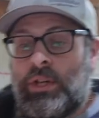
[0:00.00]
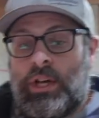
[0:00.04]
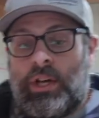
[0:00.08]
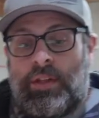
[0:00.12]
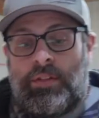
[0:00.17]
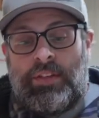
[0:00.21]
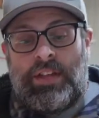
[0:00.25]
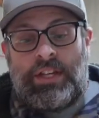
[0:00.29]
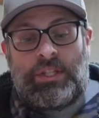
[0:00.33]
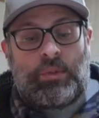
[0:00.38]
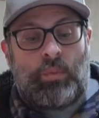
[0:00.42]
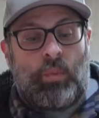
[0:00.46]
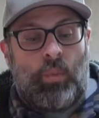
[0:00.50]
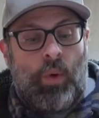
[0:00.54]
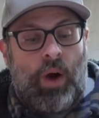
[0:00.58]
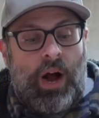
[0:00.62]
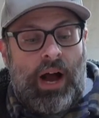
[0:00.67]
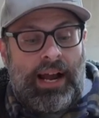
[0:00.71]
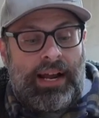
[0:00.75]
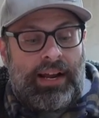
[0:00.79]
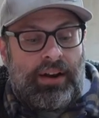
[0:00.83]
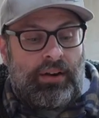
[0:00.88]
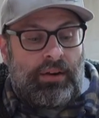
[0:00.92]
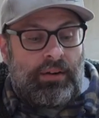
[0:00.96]
this
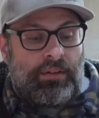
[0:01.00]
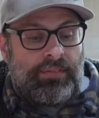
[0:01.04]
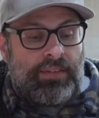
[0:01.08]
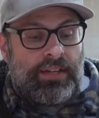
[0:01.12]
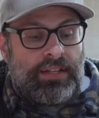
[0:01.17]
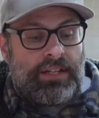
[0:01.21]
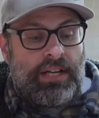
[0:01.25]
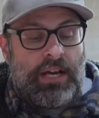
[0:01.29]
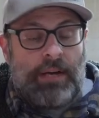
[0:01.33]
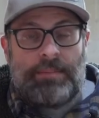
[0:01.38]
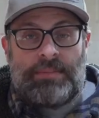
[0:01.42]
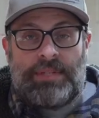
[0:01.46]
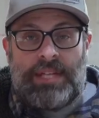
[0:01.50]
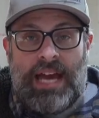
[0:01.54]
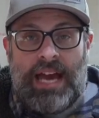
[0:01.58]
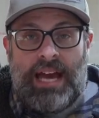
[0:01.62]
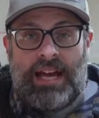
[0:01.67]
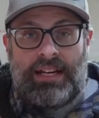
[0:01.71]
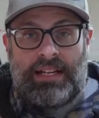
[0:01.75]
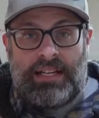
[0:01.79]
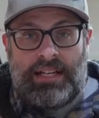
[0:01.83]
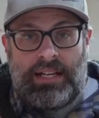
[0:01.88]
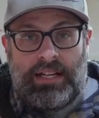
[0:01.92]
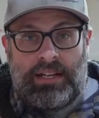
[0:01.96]
wire that comes
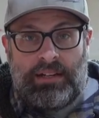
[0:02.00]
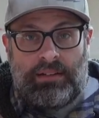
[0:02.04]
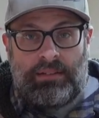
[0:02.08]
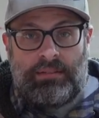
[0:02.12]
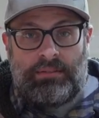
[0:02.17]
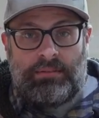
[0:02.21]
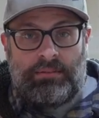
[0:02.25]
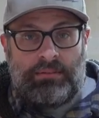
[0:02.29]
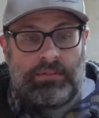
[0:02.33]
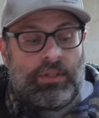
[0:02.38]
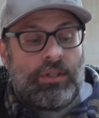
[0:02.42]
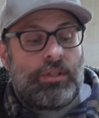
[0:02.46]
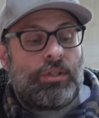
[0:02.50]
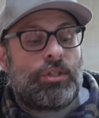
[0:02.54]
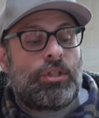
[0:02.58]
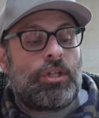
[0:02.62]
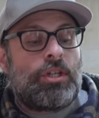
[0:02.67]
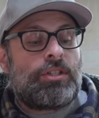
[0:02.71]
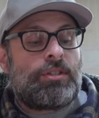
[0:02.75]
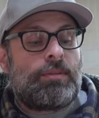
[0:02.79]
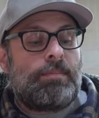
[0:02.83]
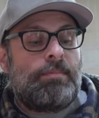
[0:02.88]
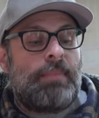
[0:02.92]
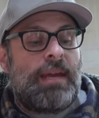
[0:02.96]
out of here.
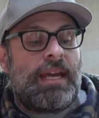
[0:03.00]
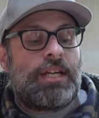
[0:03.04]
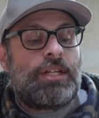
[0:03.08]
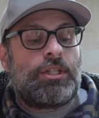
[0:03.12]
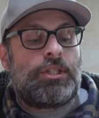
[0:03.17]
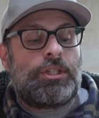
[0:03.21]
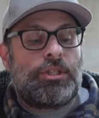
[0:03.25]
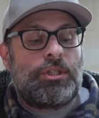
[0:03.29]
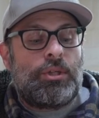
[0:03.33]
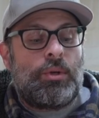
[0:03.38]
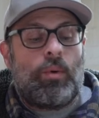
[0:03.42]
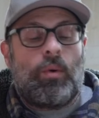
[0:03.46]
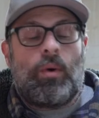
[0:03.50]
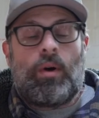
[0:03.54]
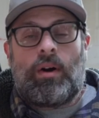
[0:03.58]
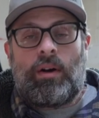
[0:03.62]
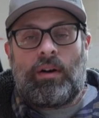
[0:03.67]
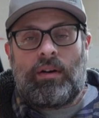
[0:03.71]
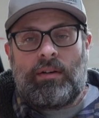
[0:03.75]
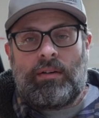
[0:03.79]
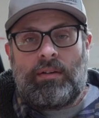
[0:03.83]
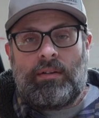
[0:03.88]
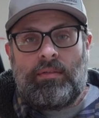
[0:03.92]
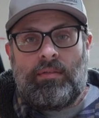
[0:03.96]
Just make
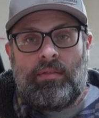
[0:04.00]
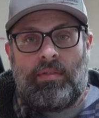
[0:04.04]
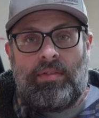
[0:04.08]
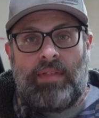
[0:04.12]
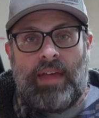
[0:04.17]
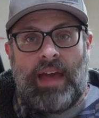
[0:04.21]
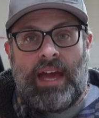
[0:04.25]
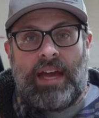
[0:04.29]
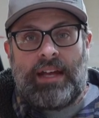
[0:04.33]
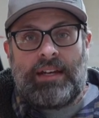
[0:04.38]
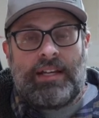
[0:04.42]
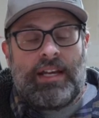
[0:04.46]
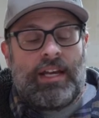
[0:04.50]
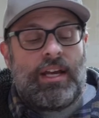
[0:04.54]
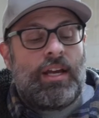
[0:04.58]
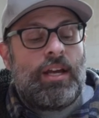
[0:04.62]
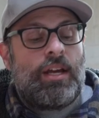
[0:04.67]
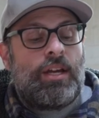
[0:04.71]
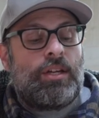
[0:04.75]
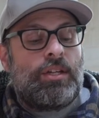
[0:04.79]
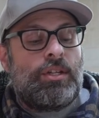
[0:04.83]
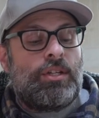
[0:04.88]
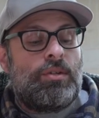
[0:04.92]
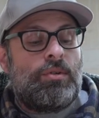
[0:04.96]
sure that
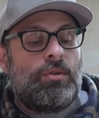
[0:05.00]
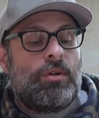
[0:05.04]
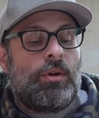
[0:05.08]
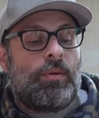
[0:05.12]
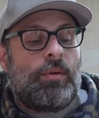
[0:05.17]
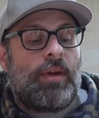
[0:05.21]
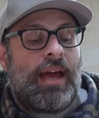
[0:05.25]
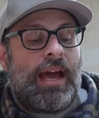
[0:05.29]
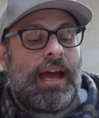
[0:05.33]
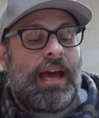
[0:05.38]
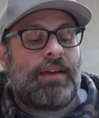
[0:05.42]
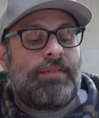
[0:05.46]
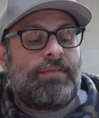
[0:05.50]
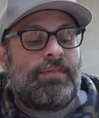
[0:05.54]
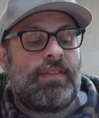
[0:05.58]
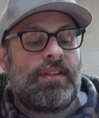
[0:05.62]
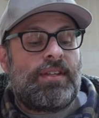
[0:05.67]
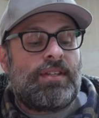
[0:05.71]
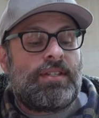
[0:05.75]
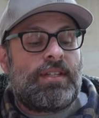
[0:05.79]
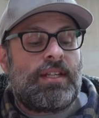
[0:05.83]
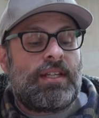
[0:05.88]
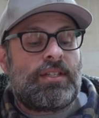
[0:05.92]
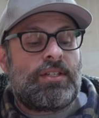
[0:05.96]
you don't have
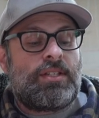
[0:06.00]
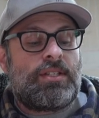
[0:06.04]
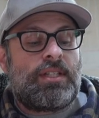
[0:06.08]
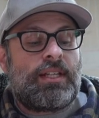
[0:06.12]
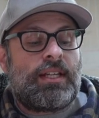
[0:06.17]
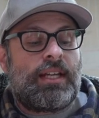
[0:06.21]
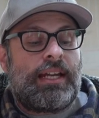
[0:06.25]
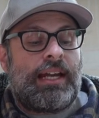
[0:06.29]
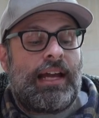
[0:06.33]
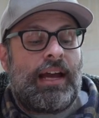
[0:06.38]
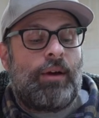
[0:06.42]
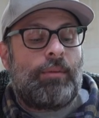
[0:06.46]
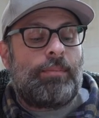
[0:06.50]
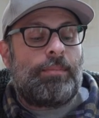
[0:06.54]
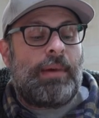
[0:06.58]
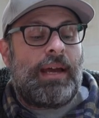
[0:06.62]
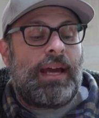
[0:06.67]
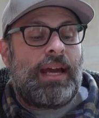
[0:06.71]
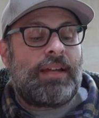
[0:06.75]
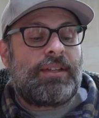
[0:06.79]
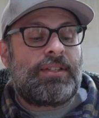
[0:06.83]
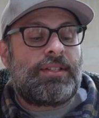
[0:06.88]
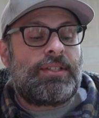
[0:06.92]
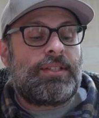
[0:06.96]
this thing sticking out
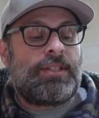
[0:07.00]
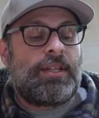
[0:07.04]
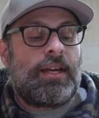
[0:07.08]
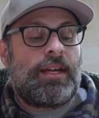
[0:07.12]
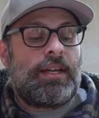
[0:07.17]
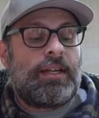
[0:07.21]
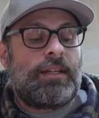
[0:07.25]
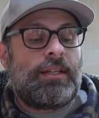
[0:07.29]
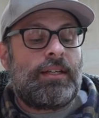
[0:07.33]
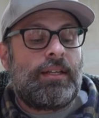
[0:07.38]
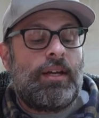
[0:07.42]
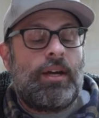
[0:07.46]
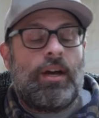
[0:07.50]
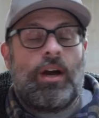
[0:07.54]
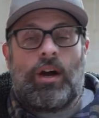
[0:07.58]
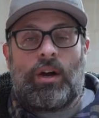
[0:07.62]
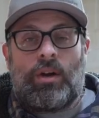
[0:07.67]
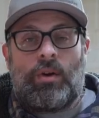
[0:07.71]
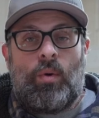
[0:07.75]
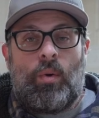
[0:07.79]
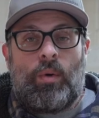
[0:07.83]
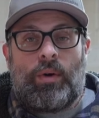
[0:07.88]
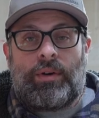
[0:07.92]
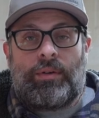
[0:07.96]
past, say, a
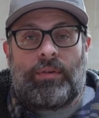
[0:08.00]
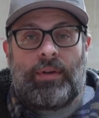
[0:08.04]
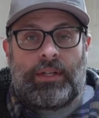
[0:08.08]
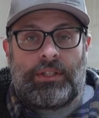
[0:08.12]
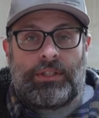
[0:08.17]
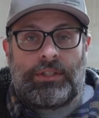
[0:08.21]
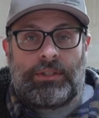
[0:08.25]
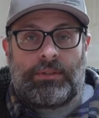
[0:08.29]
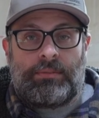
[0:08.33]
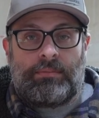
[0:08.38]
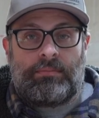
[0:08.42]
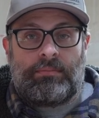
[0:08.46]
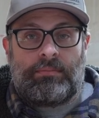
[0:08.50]
1/4 inch.